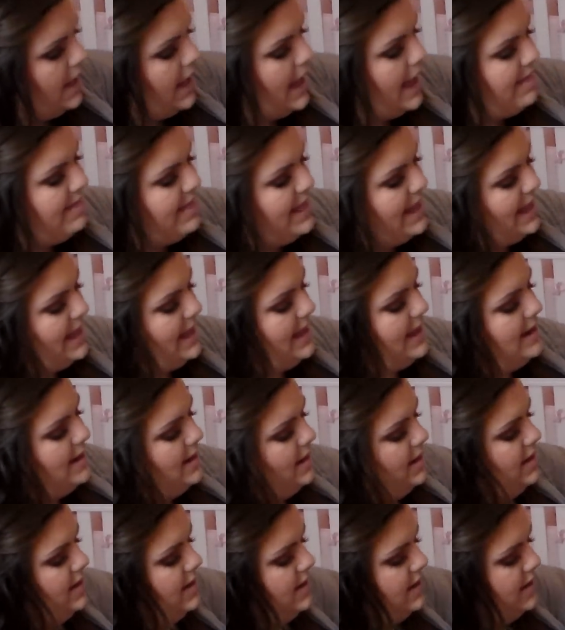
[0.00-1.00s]
And then
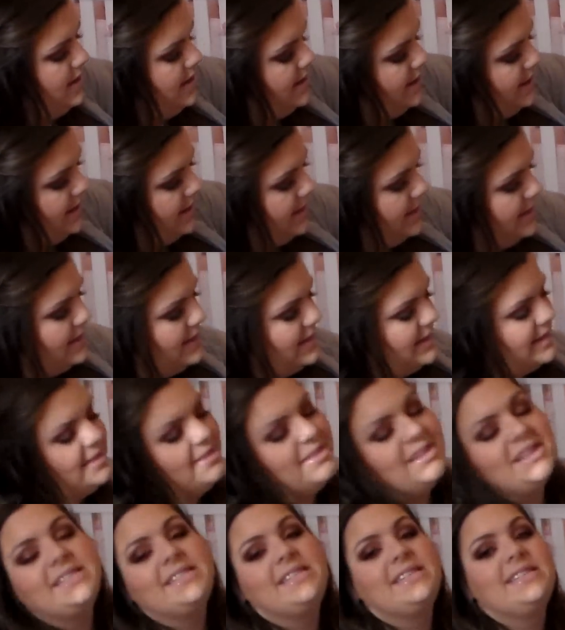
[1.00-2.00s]

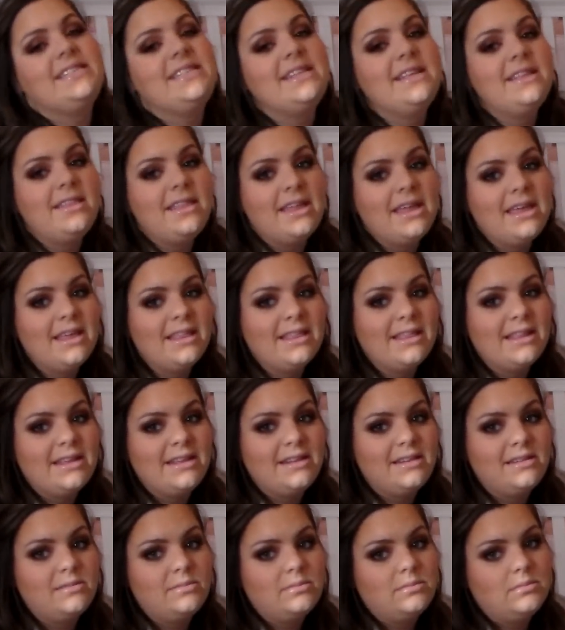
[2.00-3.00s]
this is the thing
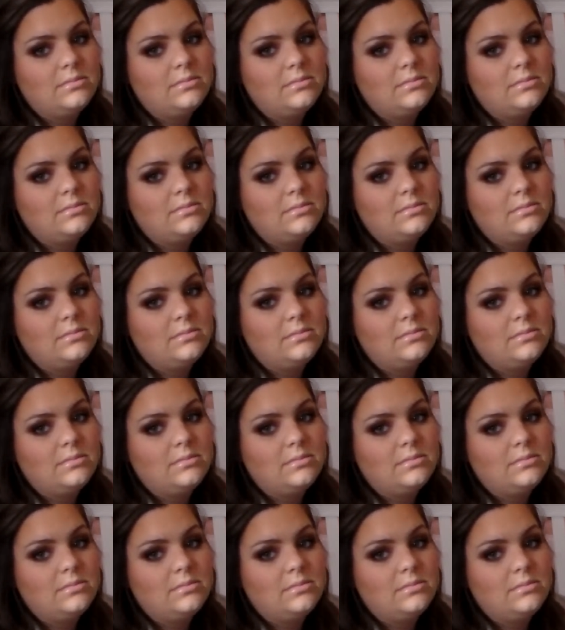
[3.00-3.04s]
that